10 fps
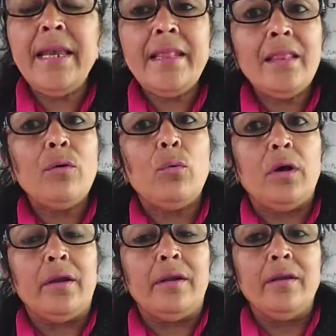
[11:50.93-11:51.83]
in the
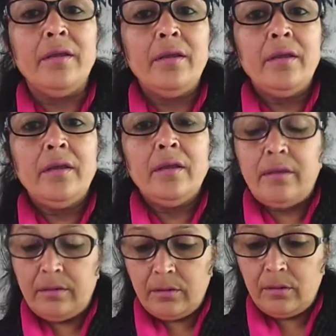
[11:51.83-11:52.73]
world.
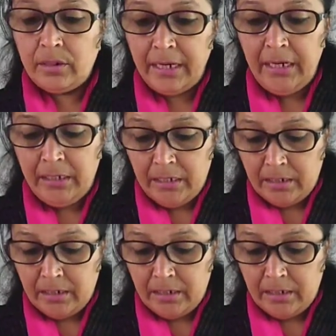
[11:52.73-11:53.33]
Okay.